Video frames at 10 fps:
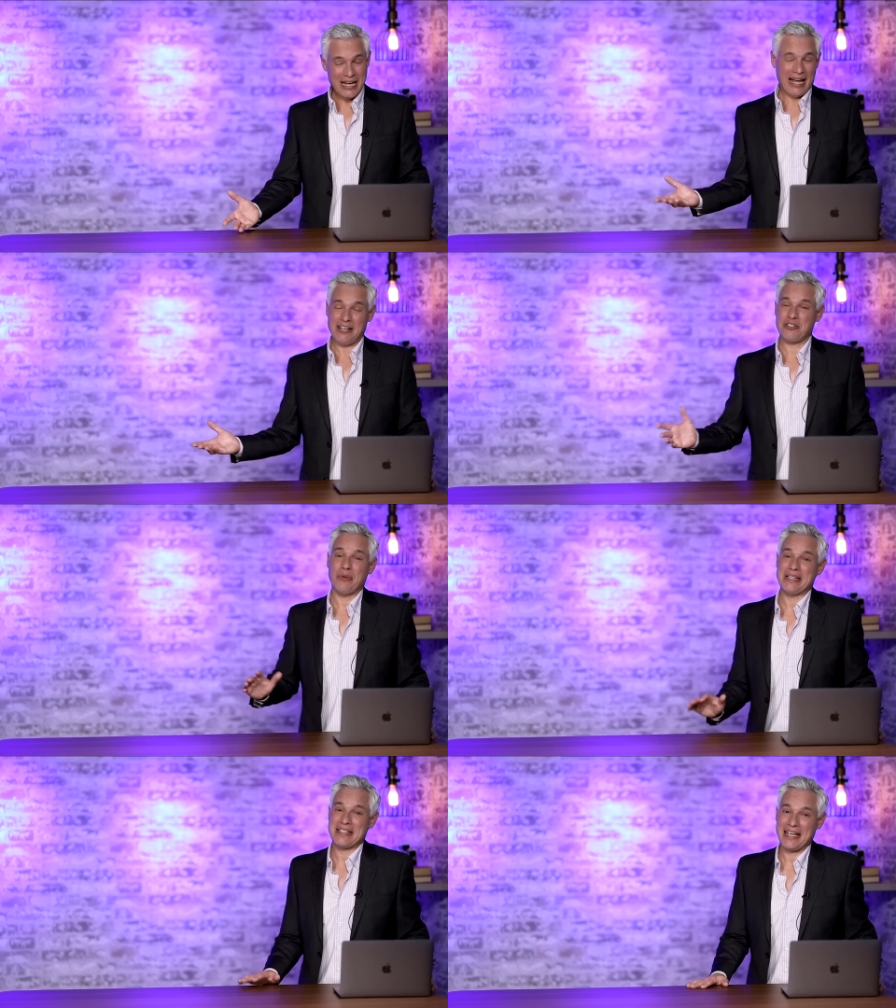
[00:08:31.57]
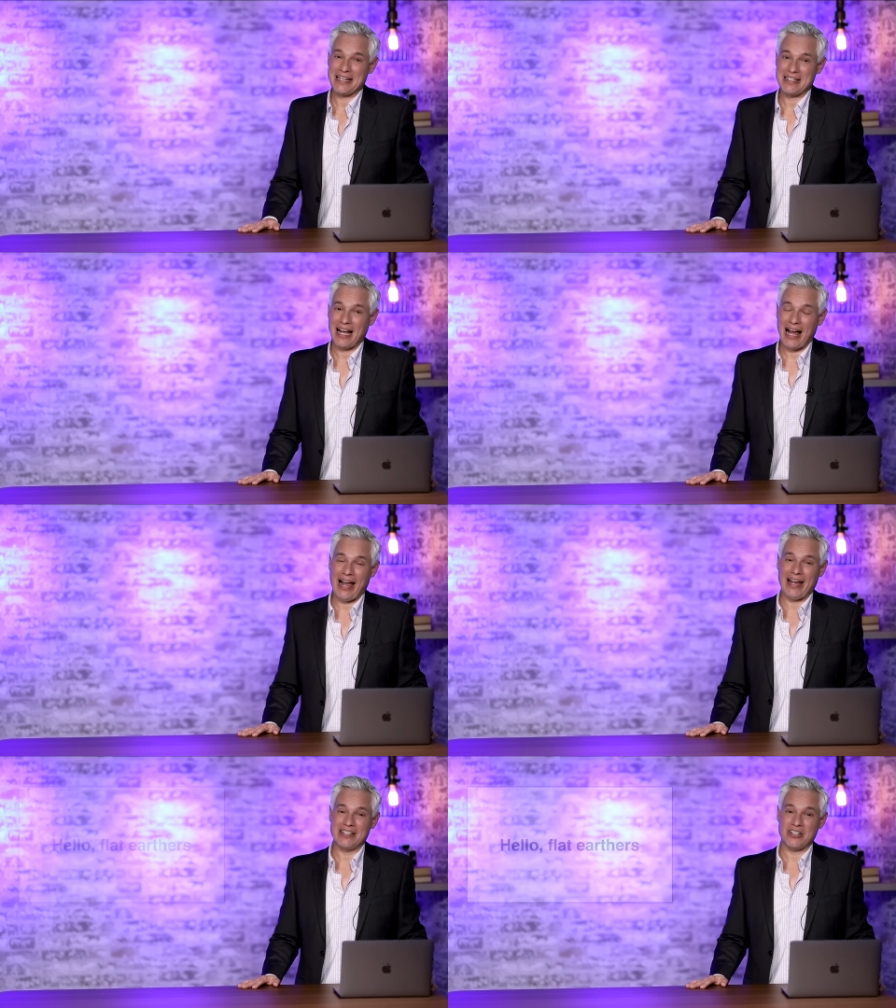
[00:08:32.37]
I also want to say
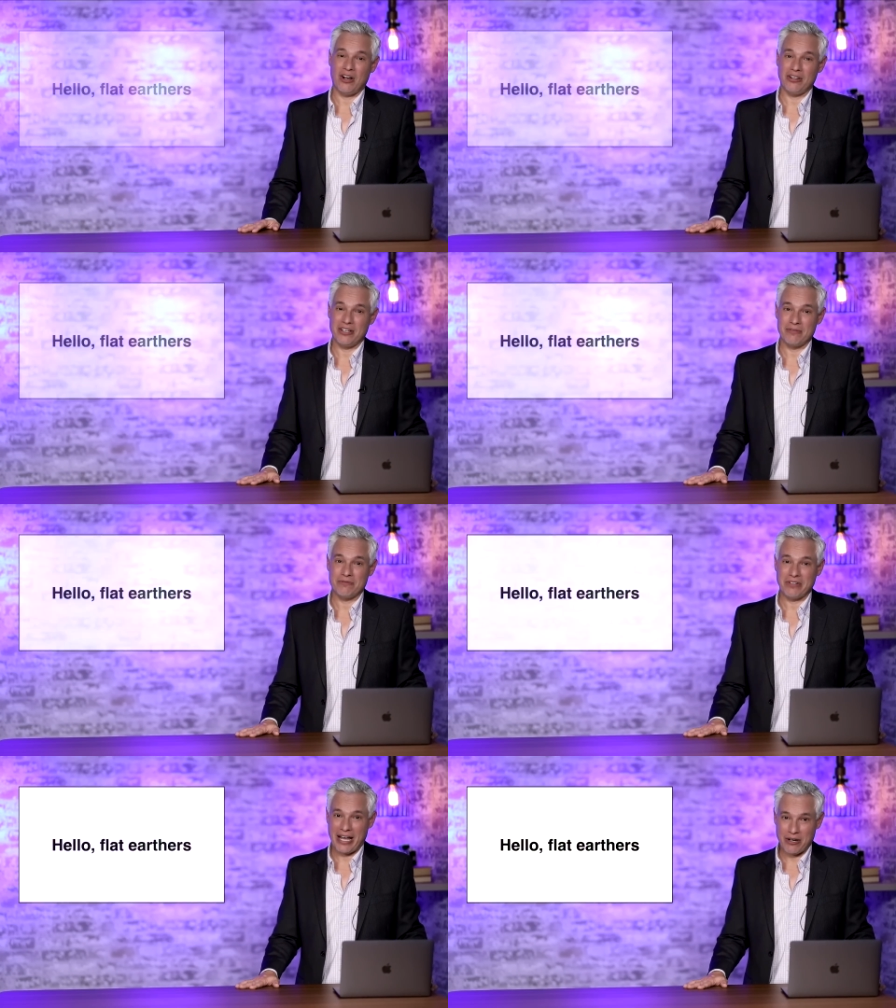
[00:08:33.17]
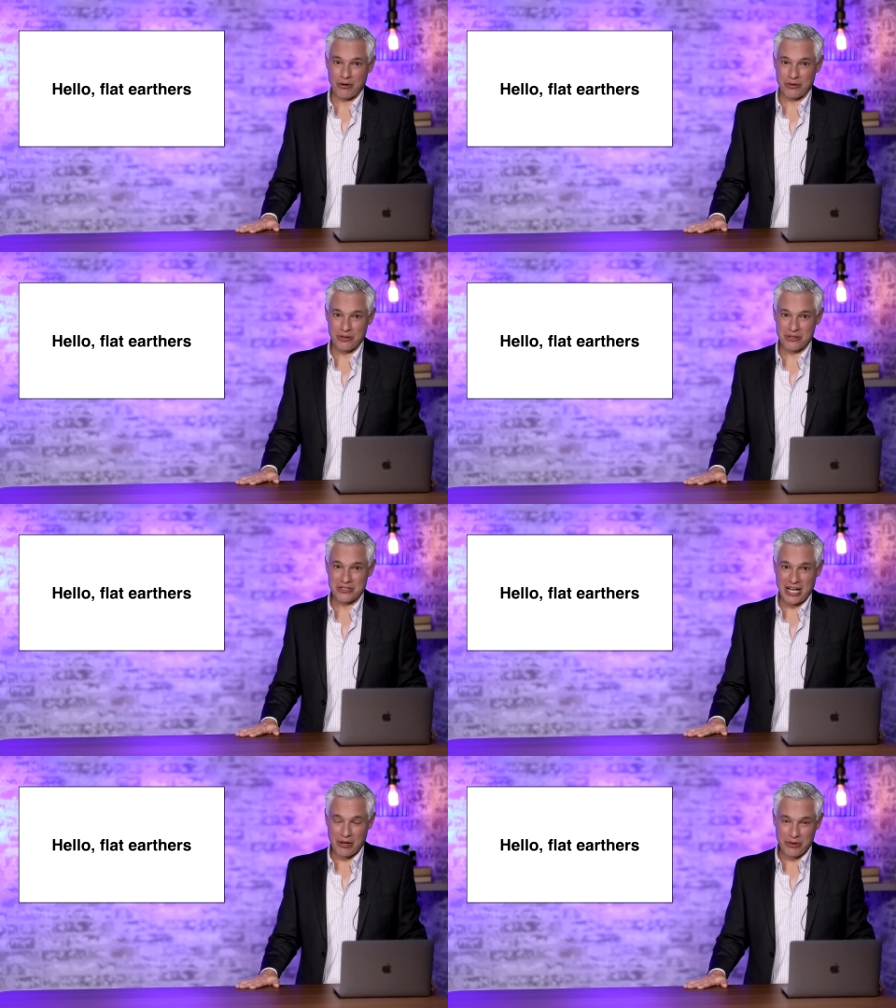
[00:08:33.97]
hi to all the flat
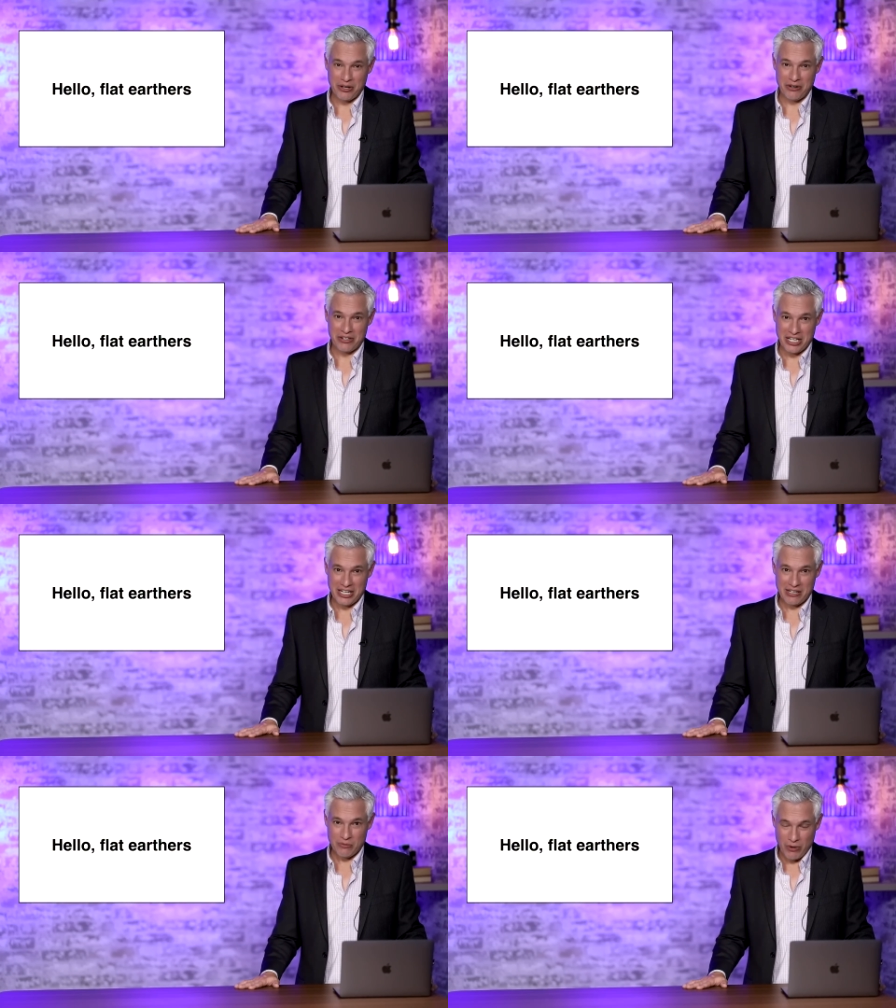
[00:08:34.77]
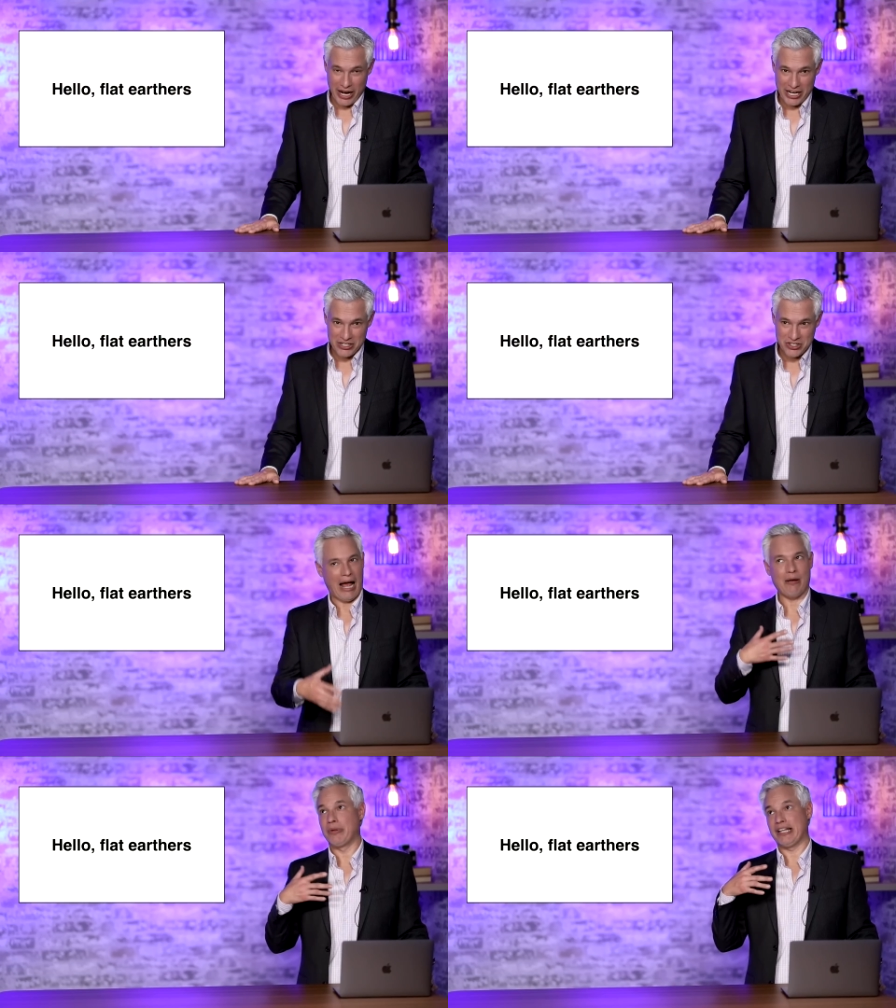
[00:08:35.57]
earthers out there getting enraged.
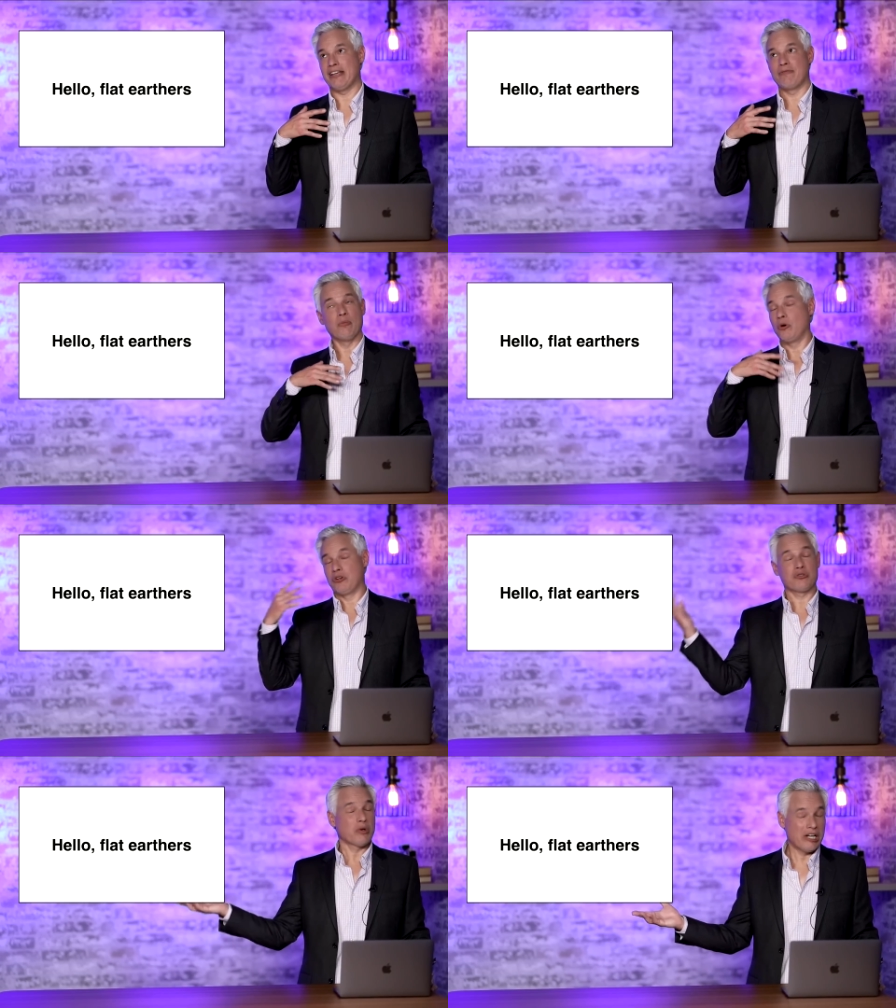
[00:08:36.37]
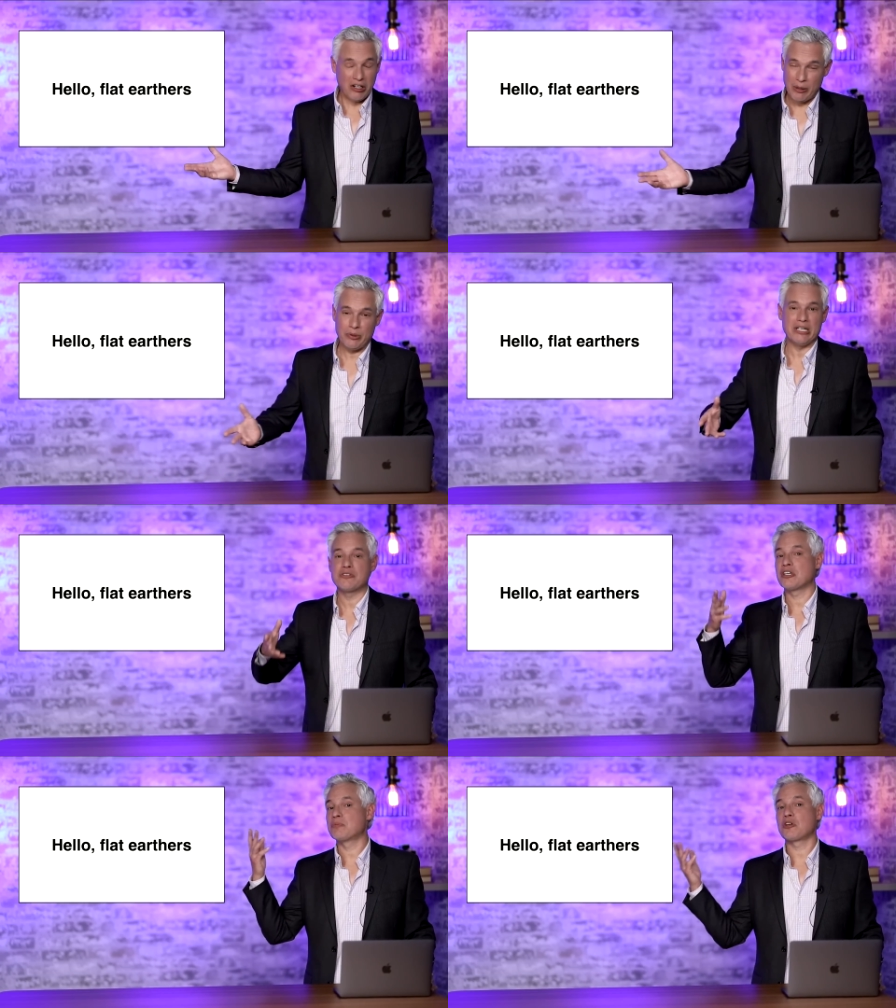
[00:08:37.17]
I believe the moon is real. I believe
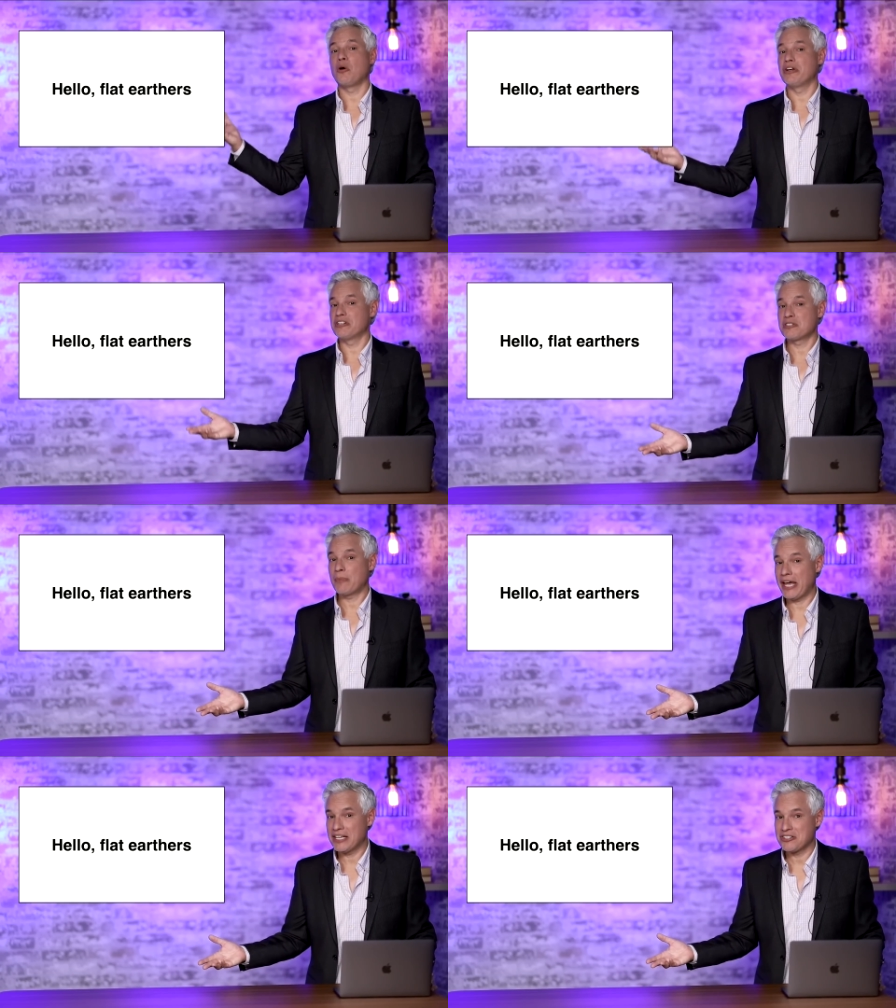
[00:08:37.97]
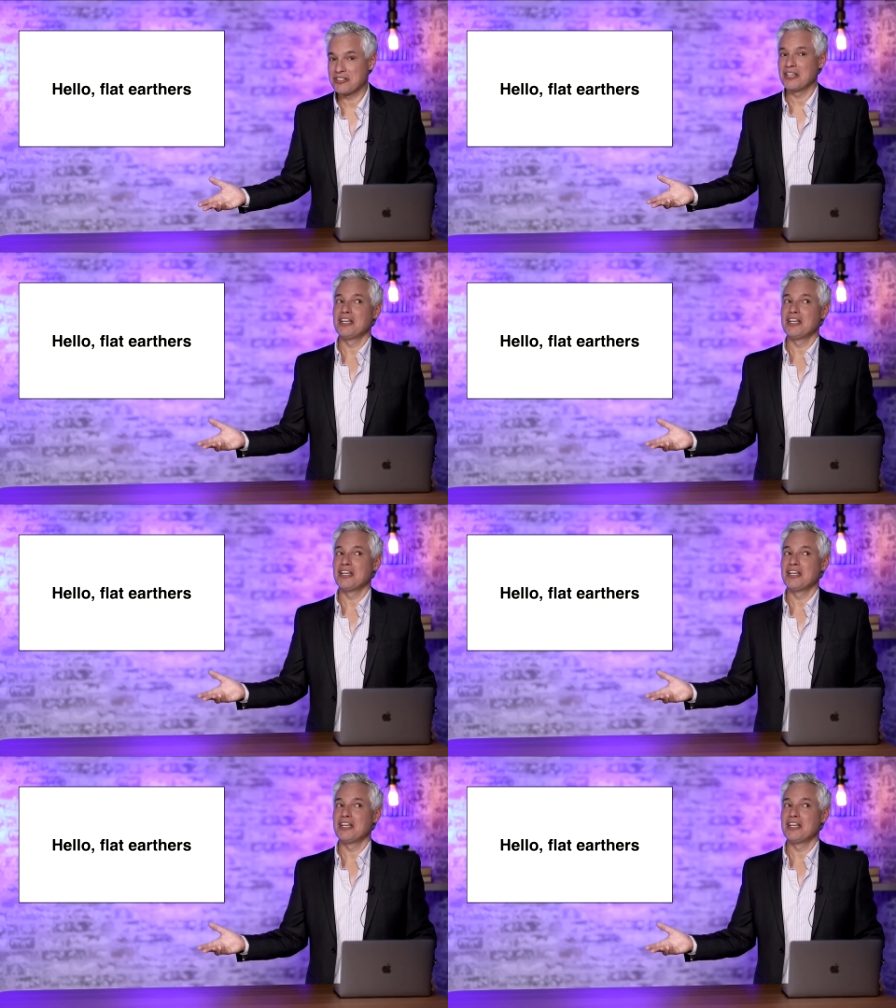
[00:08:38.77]
ships go into space